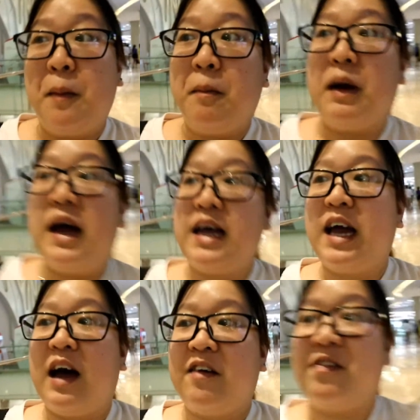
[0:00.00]
But
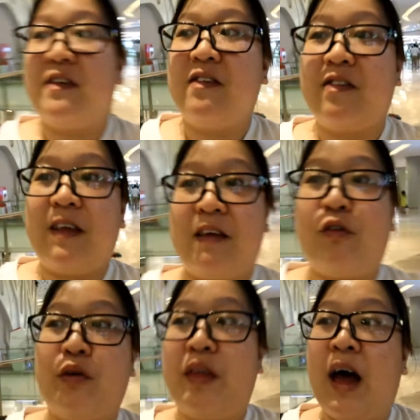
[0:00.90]
yeah, since they
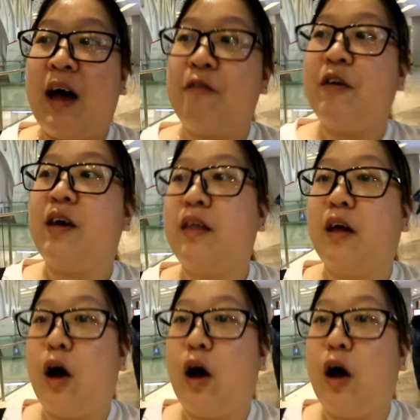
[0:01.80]
don't have it.